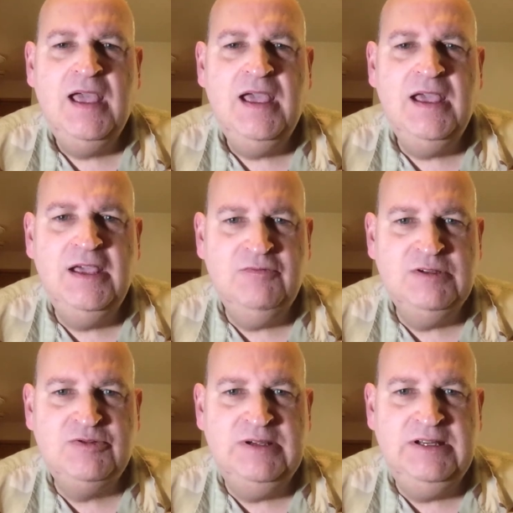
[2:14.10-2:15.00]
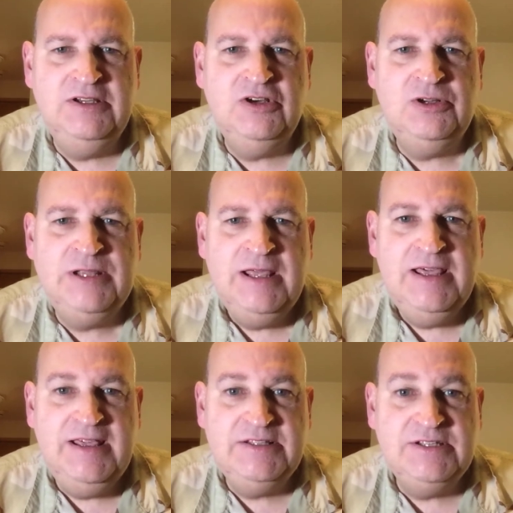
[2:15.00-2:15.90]
It was really good.
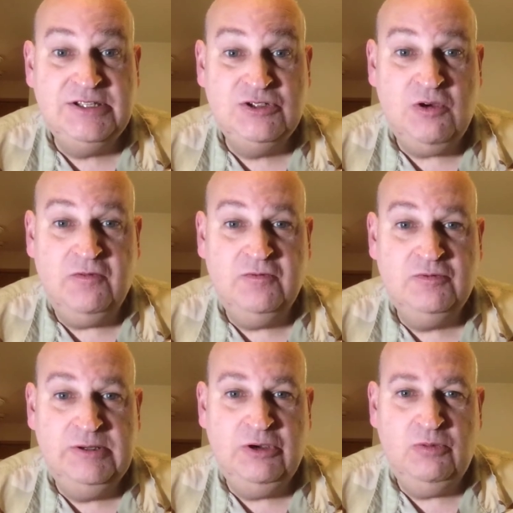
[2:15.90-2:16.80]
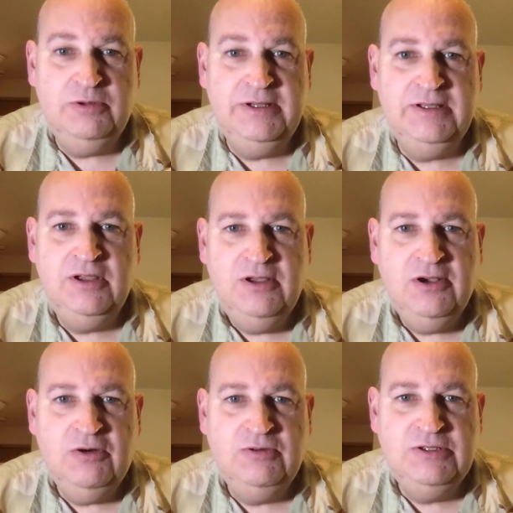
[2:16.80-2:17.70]
It's a soft reopening,
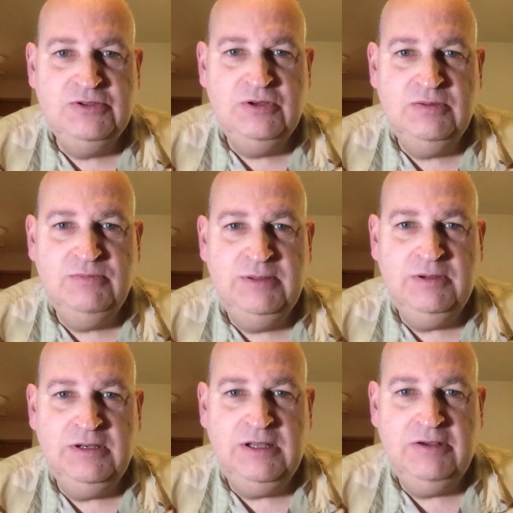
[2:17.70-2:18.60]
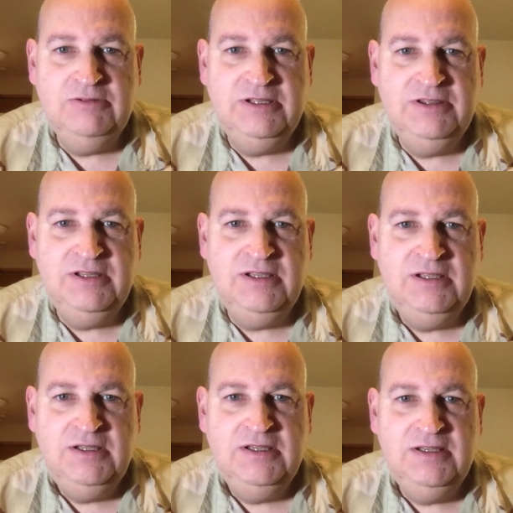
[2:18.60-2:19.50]
only certain people allowed in
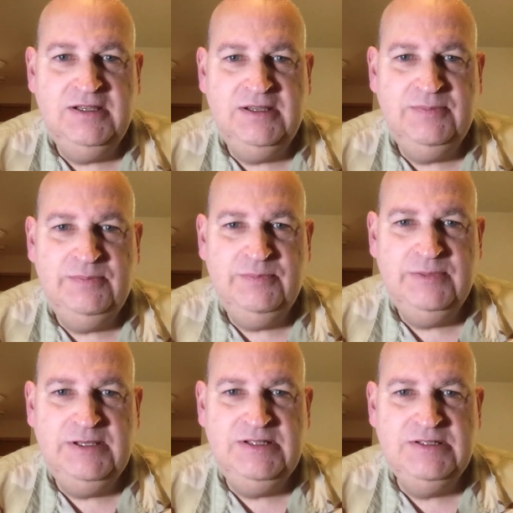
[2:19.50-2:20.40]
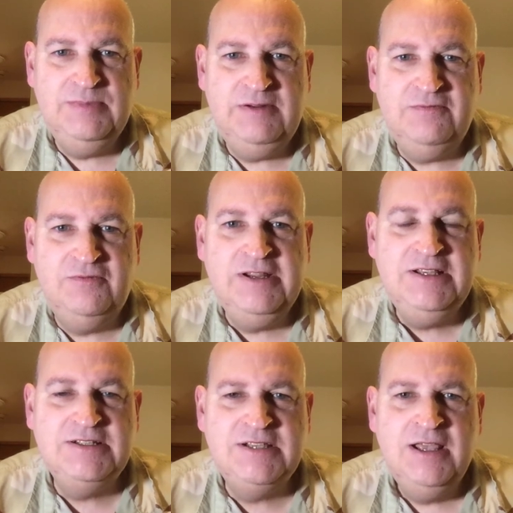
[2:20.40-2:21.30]
there. He's a bit
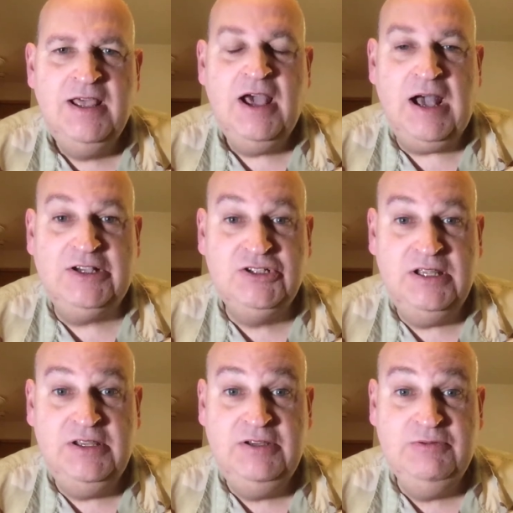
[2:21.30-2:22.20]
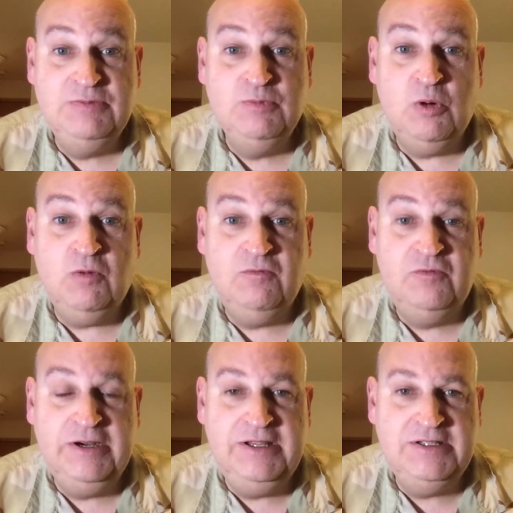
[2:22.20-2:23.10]
freaked. Actually, he was more
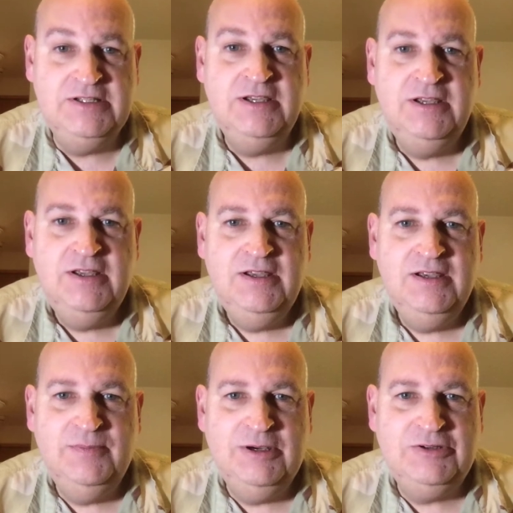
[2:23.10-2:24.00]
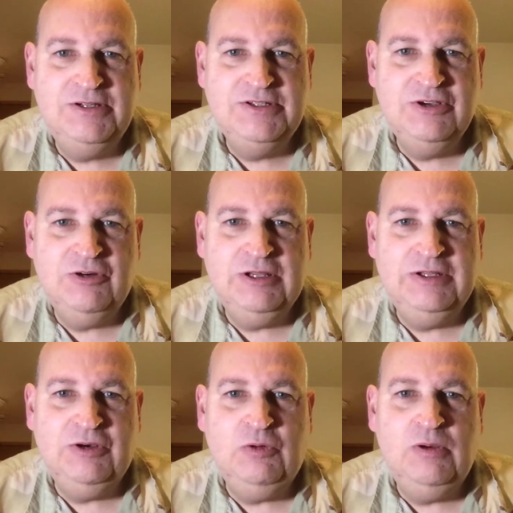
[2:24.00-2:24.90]
freaked about
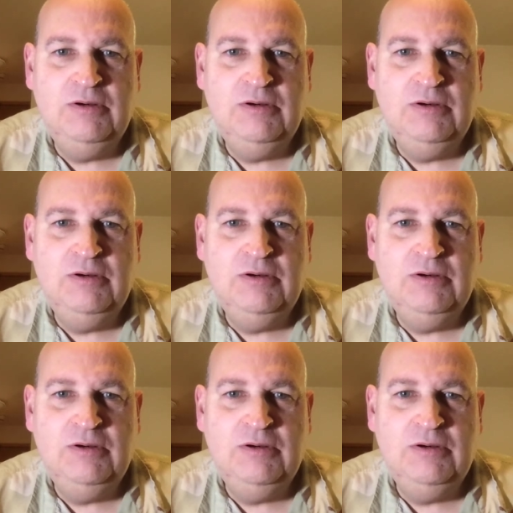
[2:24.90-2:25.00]
Cristiano